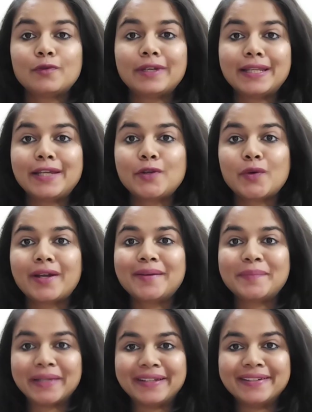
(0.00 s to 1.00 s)
whether you are a
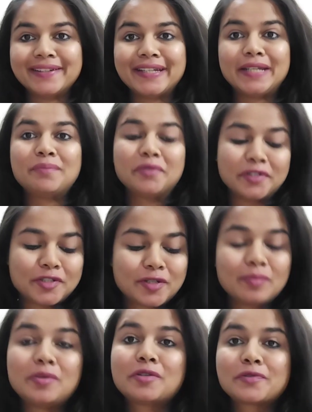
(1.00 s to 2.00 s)
beginner in
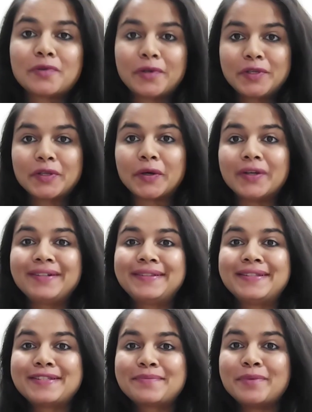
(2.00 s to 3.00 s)
poetry books or not,
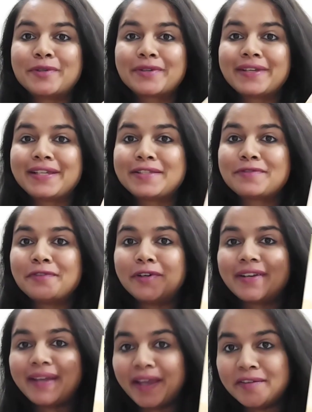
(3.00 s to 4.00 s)
this book is
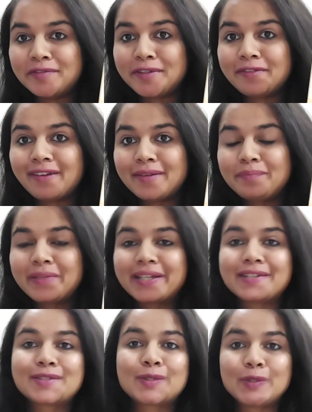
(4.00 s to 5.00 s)
for everyone,
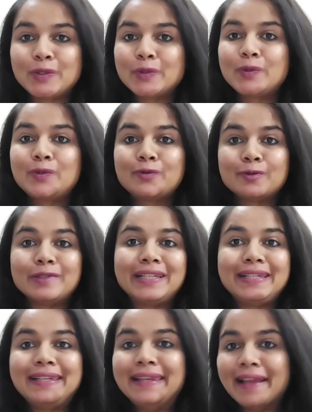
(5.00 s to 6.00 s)
because you will
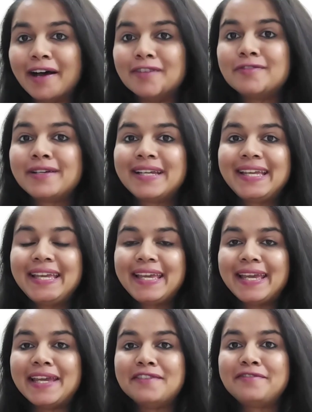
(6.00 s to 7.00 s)
love
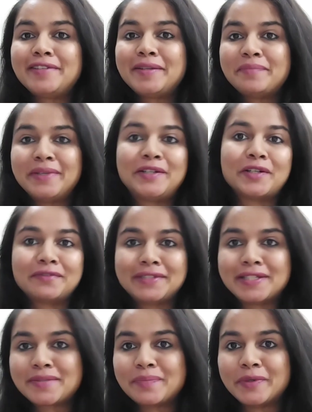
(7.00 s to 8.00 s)
every bit of
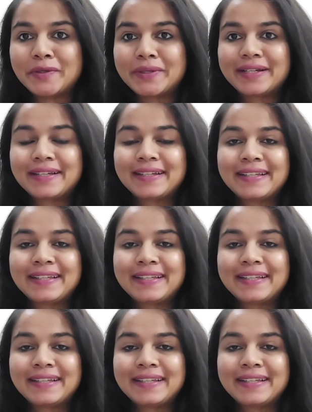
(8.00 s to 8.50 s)
this book.